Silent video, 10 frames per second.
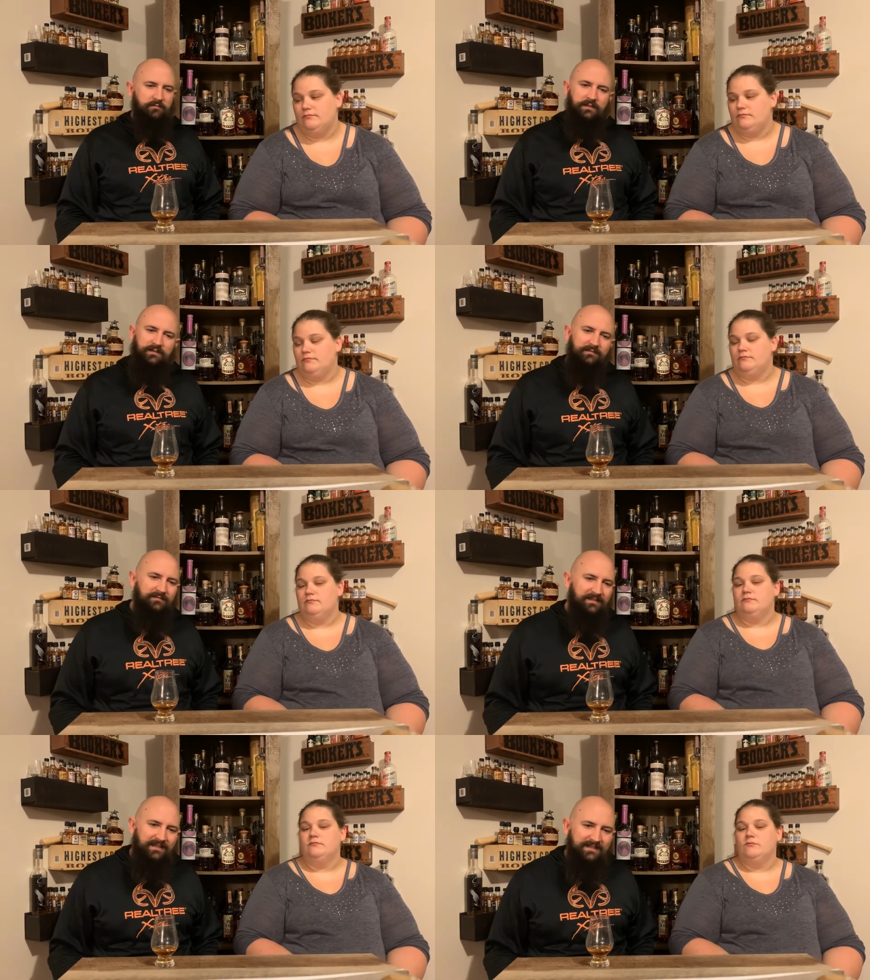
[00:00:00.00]
Speaker 1: but
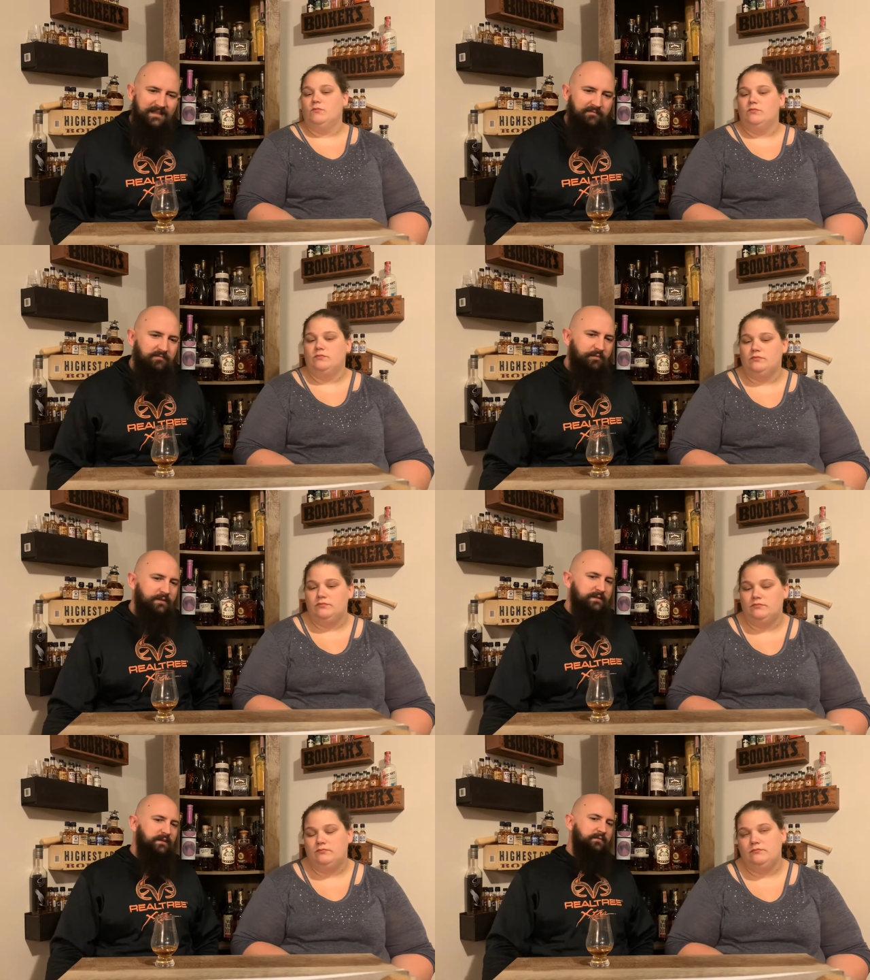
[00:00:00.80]

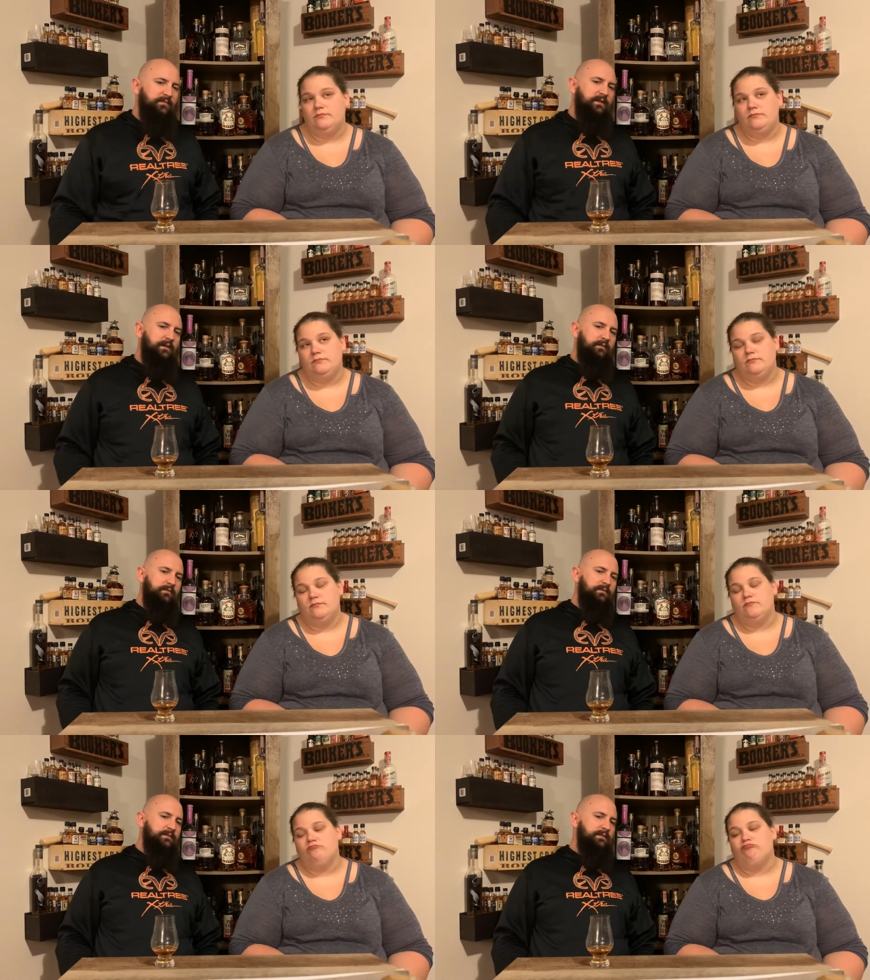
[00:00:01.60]
7.75.
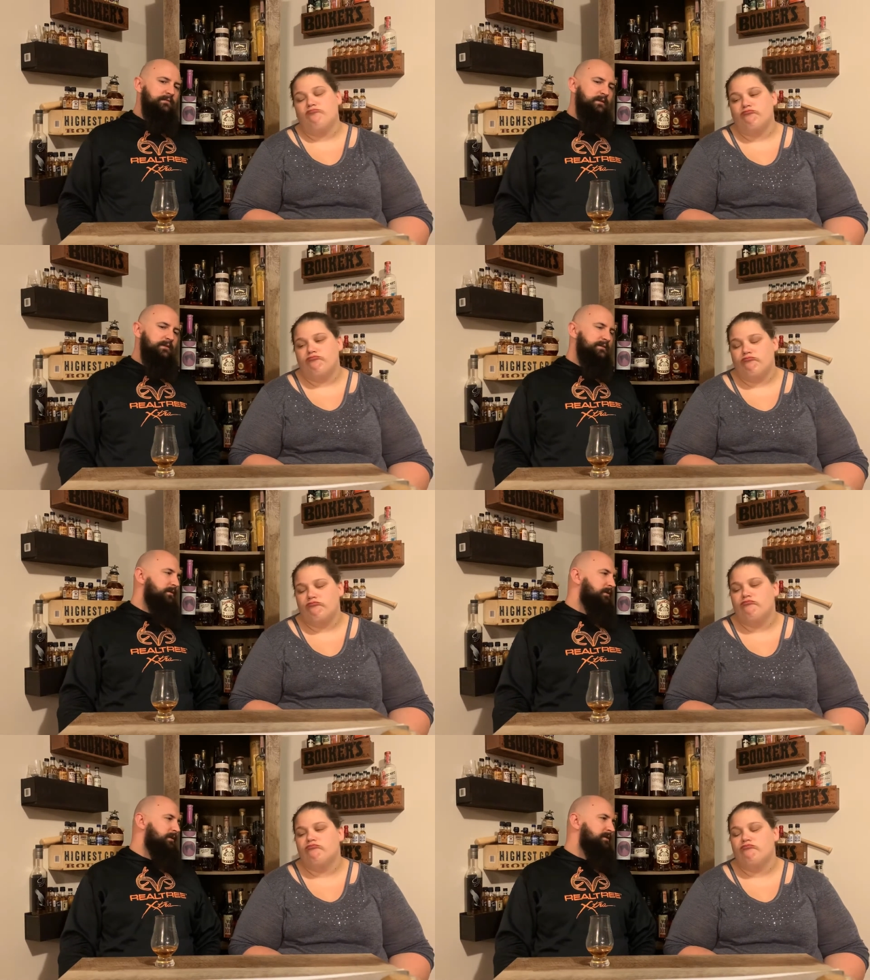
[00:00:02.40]
Still a good
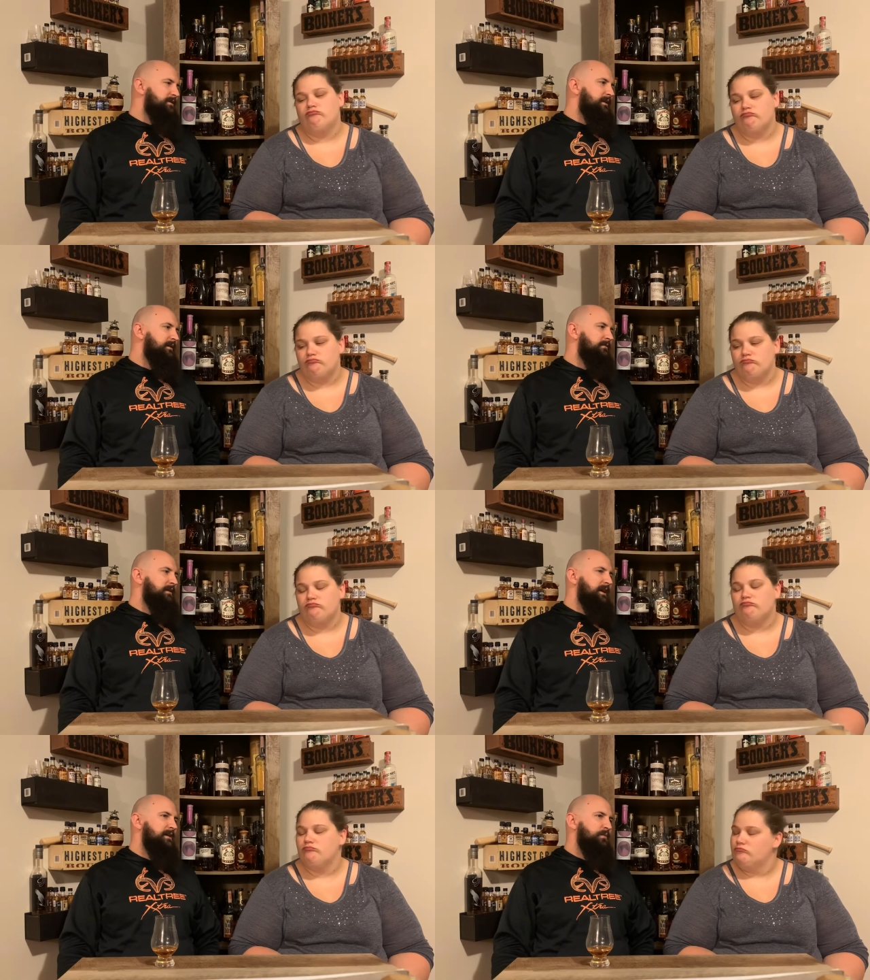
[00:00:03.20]
score, just not
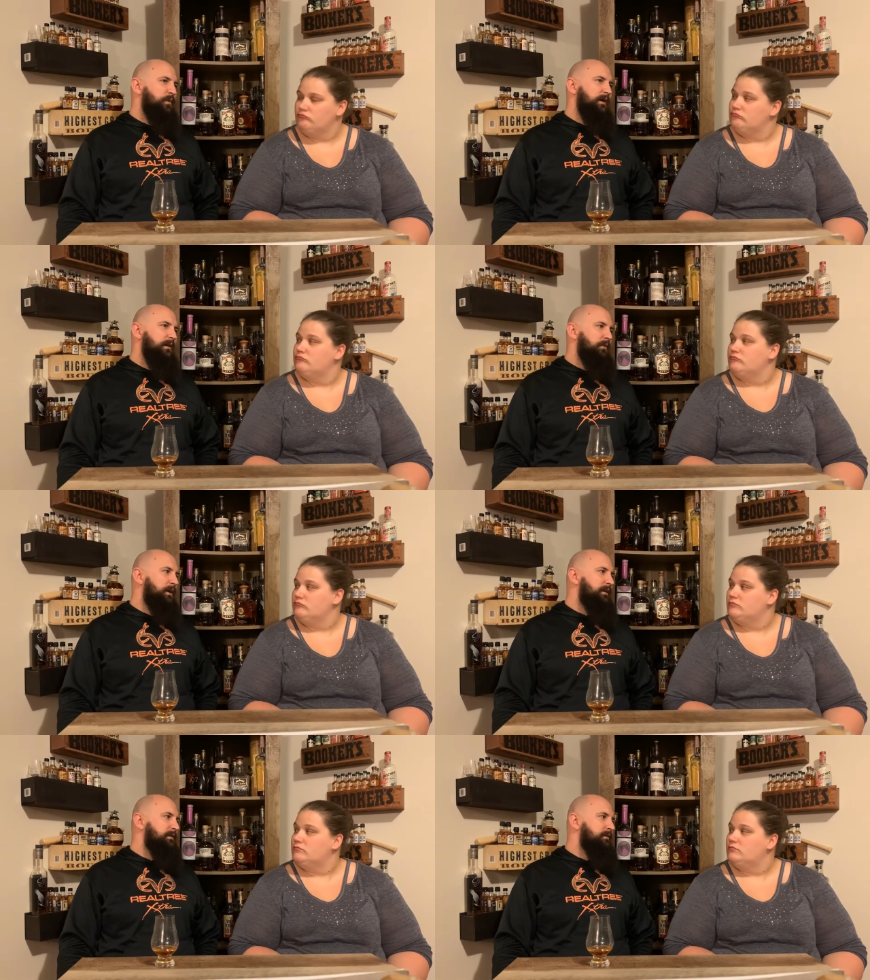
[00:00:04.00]
at where I
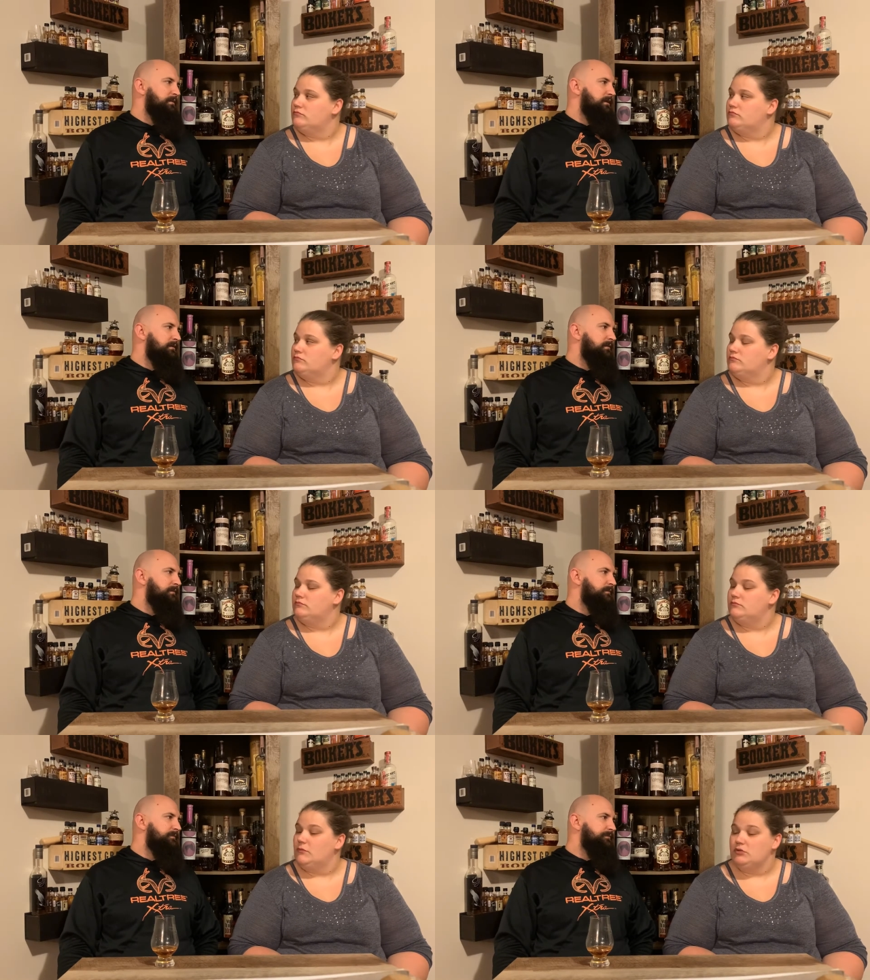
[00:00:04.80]
want it to be.
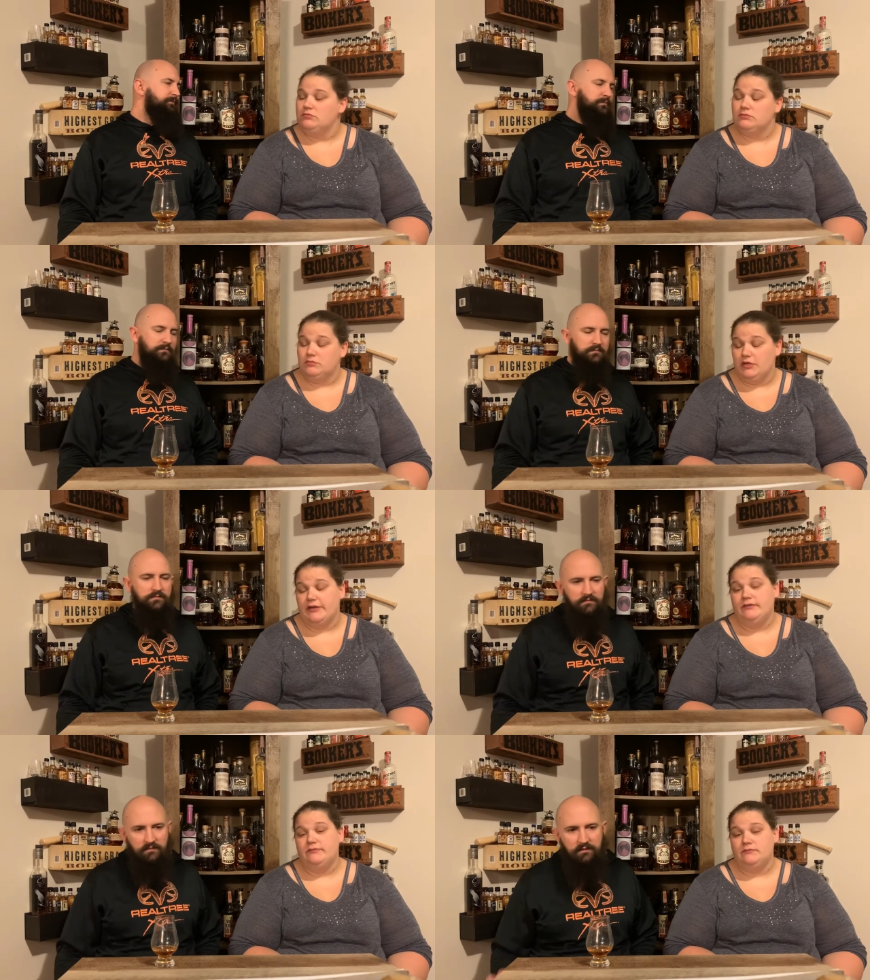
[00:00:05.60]
Speaker 2: Okay.
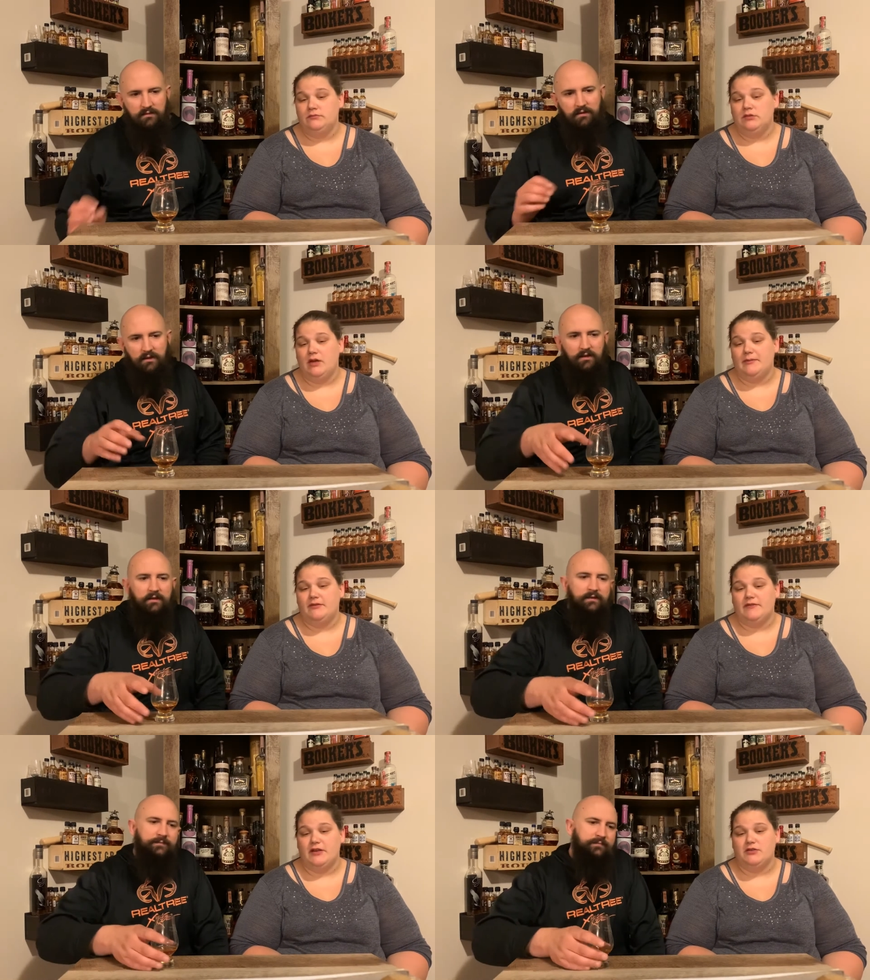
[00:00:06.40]
How about the
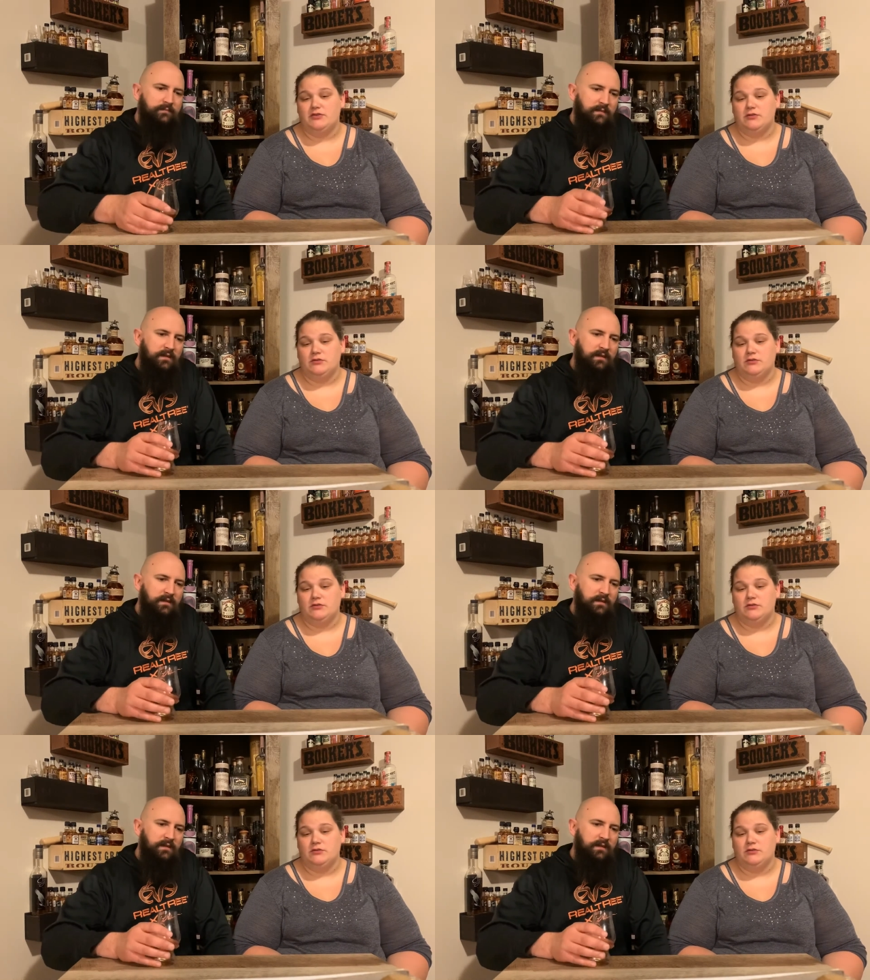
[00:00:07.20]
finish?